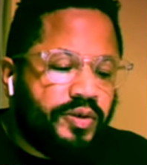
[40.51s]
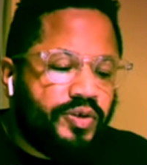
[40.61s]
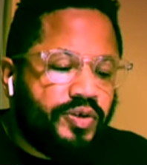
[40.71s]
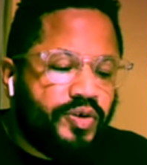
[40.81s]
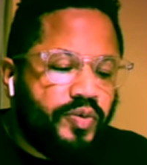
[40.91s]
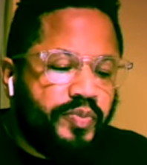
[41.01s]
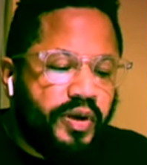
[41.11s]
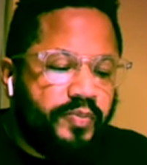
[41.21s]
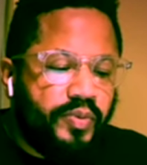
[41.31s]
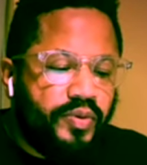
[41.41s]
Two
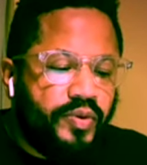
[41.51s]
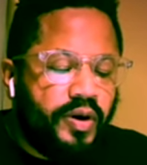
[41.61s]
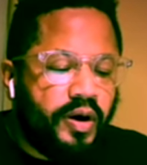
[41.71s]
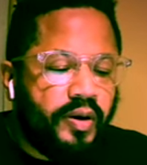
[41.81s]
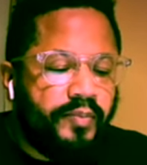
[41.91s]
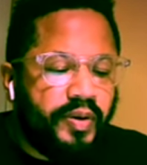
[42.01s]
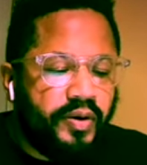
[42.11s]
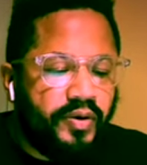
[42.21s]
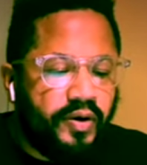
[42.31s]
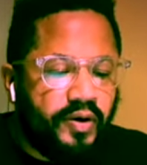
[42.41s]
people are
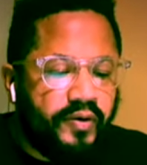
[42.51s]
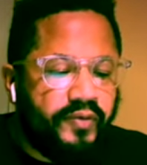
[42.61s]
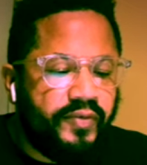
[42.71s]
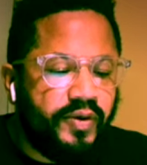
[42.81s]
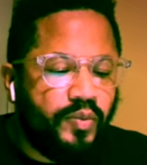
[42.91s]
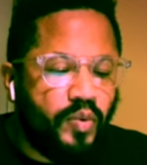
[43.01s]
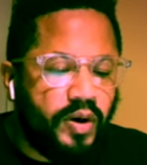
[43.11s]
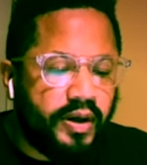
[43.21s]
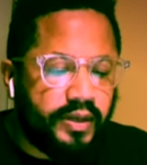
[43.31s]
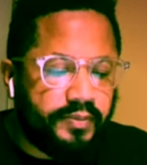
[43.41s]
better off than
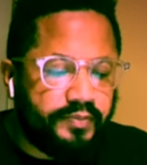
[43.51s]
one,